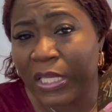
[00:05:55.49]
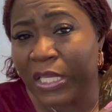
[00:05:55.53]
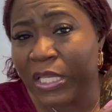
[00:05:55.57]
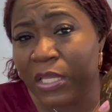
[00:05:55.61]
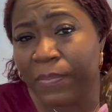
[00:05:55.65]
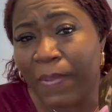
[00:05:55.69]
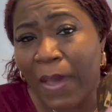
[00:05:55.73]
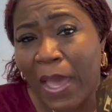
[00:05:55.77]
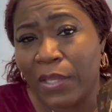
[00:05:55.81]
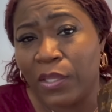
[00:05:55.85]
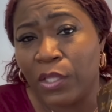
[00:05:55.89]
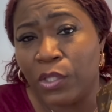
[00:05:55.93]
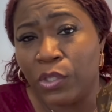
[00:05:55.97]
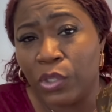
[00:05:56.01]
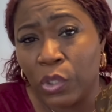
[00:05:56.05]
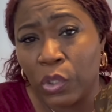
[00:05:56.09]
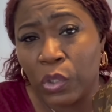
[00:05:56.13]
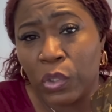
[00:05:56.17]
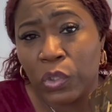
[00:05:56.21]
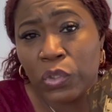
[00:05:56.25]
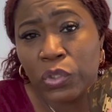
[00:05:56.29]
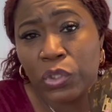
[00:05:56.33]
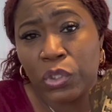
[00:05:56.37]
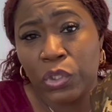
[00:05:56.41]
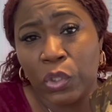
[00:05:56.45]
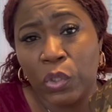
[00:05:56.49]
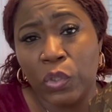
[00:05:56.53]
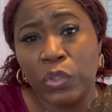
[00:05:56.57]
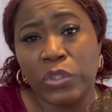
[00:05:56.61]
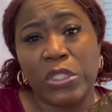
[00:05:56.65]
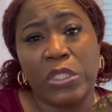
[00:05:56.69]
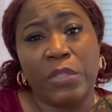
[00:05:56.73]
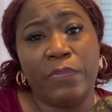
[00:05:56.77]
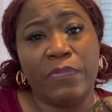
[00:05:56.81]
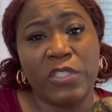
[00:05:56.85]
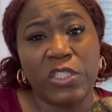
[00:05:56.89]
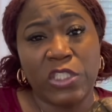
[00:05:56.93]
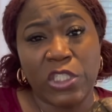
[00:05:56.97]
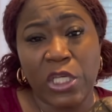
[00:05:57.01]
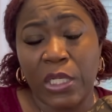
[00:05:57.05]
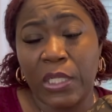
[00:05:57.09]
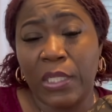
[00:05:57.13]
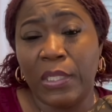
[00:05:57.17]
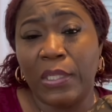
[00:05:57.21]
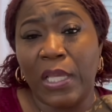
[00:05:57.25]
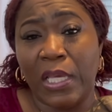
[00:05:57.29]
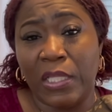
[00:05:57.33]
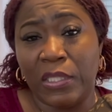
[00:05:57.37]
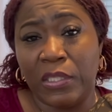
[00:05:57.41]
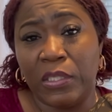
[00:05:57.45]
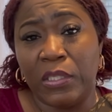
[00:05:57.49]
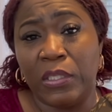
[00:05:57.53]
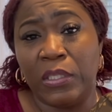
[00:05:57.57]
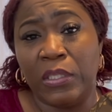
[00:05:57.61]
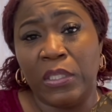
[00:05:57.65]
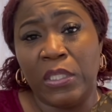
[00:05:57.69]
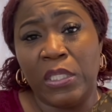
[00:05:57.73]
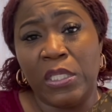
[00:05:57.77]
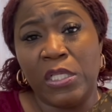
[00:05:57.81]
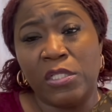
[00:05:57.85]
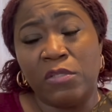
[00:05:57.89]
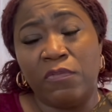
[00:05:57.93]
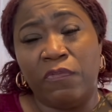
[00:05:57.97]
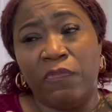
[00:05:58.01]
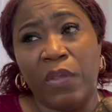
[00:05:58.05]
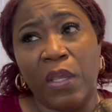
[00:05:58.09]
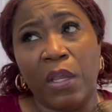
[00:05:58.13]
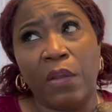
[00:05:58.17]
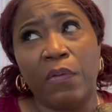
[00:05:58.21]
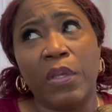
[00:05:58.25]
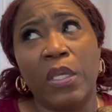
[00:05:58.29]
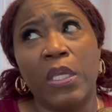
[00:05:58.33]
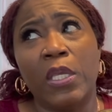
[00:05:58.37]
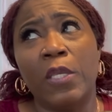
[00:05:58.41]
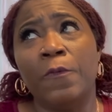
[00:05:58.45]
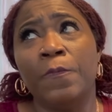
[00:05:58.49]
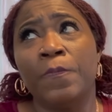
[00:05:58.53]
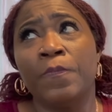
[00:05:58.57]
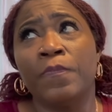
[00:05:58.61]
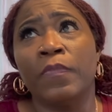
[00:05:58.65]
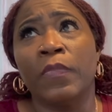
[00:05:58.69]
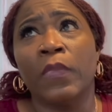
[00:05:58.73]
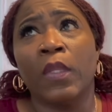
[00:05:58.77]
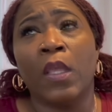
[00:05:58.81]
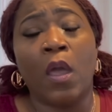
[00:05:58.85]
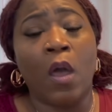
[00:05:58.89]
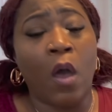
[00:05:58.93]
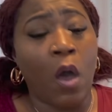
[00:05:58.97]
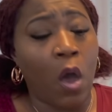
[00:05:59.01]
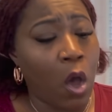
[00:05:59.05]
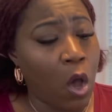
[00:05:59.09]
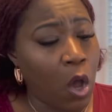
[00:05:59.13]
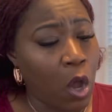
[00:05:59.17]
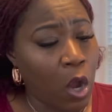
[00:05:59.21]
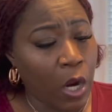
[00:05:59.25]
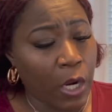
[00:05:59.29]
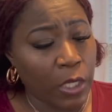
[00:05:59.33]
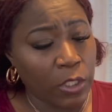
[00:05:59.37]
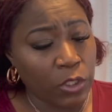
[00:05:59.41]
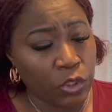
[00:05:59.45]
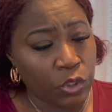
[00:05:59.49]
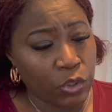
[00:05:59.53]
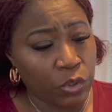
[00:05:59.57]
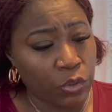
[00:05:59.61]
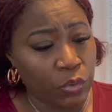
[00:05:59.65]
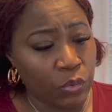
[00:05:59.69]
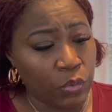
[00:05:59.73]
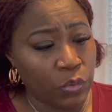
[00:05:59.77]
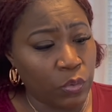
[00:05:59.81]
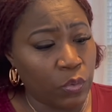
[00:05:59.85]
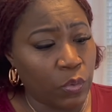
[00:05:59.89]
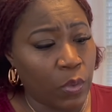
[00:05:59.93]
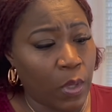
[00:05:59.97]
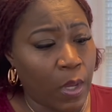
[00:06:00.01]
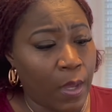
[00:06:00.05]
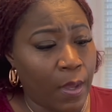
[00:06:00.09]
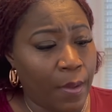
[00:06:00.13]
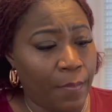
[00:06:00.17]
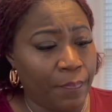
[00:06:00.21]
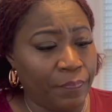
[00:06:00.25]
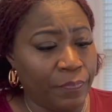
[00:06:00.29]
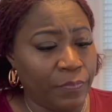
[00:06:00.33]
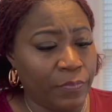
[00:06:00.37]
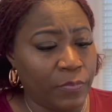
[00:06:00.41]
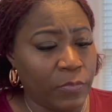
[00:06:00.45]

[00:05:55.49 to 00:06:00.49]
anybody that knows that the vachetta leather is very hard to,